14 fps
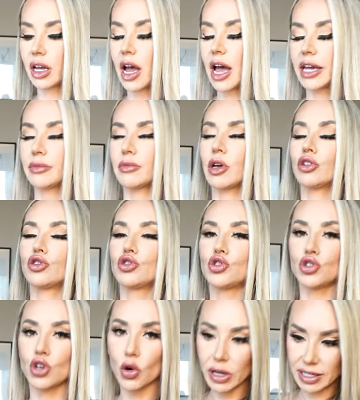I'm
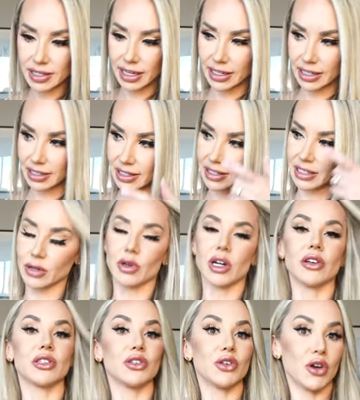so excited to see what
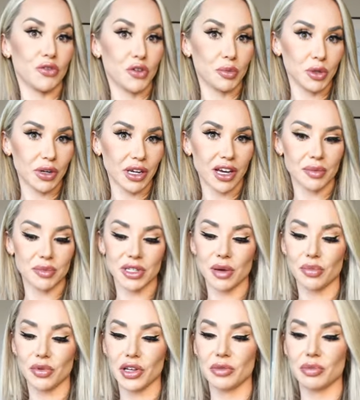else Nova Beauty comes
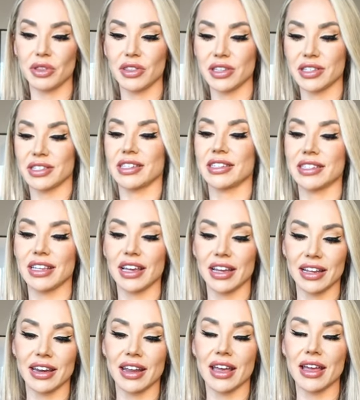up with, but this is
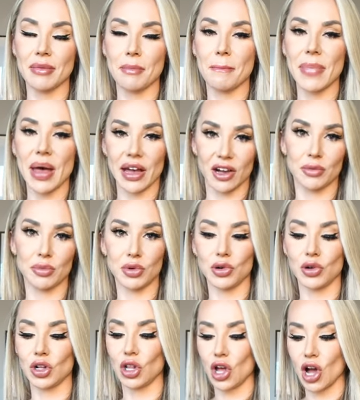an impeccable
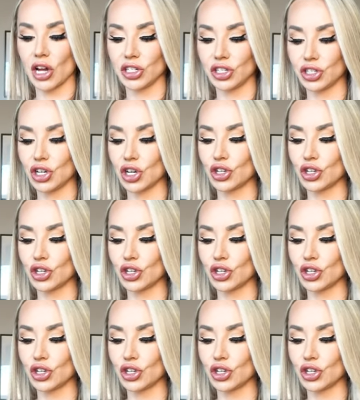launch.